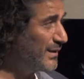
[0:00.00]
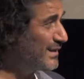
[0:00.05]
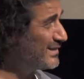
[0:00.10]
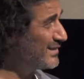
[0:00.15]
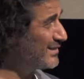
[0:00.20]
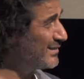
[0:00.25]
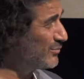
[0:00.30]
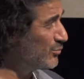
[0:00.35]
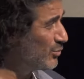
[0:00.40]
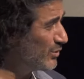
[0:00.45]
but
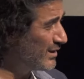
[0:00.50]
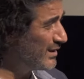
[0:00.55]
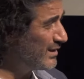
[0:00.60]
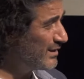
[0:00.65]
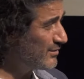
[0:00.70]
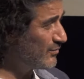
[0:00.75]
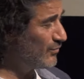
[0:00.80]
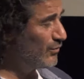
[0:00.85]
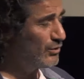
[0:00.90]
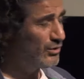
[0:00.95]
with
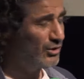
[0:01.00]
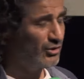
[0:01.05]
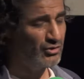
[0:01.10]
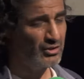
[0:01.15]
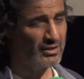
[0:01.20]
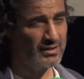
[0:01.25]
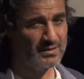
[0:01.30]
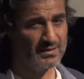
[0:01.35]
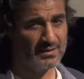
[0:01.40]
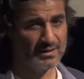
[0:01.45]
this
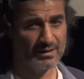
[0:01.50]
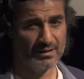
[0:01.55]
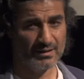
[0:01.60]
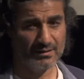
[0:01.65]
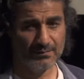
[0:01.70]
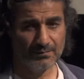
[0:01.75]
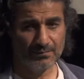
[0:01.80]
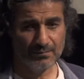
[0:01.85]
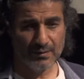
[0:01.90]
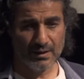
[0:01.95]
footages,
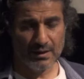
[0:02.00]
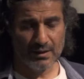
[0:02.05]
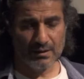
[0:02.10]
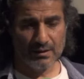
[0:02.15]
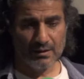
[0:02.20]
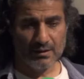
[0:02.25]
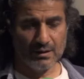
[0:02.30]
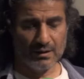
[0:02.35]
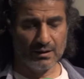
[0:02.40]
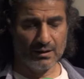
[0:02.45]

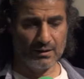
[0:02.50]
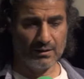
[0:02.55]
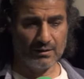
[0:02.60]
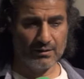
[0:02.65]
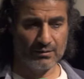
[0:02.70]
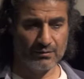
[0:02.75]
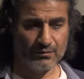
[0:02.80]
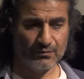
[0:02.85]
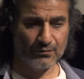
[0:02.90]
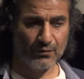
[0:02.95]

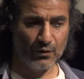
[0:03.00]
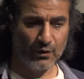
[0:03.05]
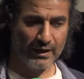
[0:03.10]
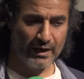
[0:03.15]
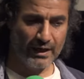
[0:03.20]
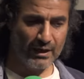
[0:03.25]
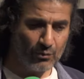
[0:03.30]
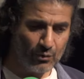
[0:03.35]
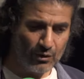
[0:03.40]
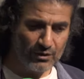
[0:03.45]
for
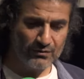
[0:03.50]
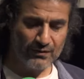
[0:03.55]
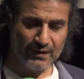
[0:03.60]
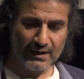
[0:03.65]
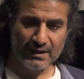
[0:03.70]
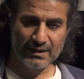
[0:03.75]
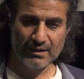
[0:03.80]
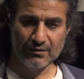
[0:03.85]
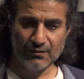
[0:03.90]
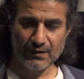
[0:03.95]
her was
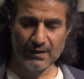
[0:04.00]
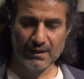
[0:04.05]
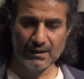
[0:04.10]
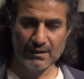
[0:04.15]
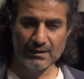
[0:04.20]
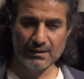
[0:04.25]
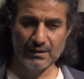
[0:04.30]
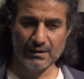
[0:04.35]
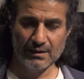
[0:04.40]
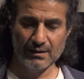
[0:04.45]
very
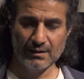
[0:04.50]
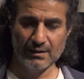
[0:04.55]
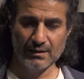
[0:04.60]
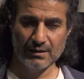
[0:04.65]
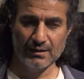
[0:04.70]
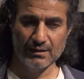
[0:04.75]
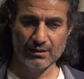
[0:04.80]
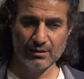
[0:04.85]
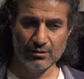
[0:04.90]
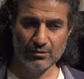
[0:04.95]
difficult
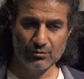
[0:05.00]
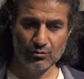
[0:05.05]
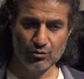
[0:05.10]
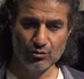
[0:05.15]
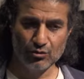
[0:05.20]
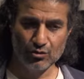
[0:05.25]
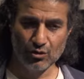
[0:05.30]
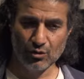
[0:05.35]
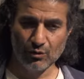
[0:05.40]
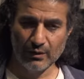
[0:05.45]

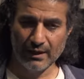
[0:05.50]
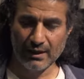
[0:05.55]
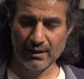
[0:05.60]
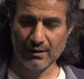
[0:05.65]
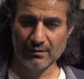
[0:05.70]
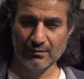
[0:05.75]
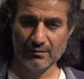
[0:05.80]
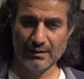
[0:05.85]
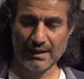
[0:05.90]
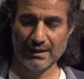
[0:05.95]
to show
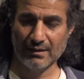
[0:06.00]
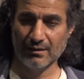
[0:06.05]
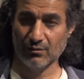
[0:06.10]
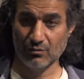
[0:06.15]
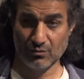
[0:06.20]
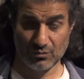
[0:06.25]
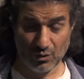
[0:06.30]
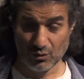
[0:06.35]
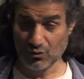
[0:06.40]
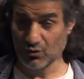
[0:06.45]
her, like
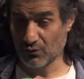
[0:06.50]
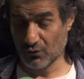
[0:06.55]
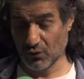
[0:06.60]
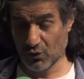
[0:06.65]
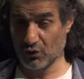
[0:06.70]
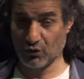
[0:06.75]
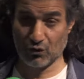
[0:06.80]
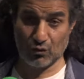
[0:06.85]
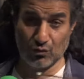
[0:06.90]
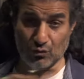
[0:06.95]
also
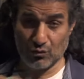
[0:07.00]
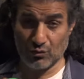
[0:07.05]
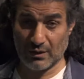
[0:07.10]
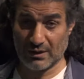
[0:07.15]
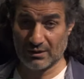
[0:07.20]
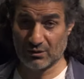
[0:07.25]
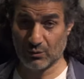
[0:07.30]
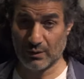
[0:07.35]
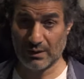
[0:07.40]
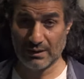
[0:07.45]
for you
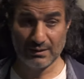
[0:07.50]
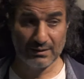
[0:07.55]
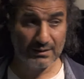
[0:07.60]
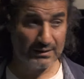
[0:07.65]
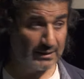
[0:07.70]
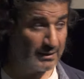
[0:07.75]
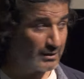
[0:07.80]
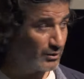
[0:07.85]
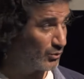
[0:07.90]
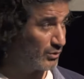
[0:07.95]
as well.
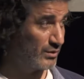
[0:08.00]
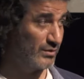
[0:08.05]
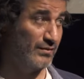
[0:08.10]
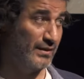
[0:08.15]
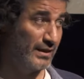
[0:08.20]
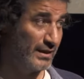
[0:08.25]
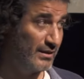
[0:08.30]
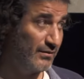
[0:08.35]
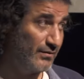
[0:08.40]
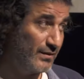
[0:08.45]
It was
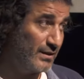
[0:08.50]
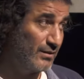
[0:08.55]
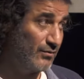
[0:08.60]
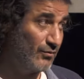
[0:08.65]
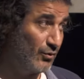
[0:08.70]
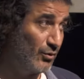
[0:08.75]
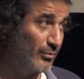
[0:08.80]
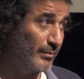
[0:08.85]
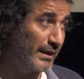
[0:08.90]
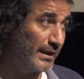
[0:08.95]
very difficult
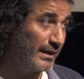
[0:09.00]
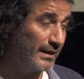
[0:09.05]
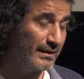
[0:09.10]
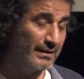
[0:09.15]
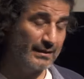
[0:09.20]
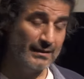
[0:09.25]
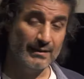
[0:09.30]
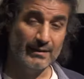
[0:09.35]
for me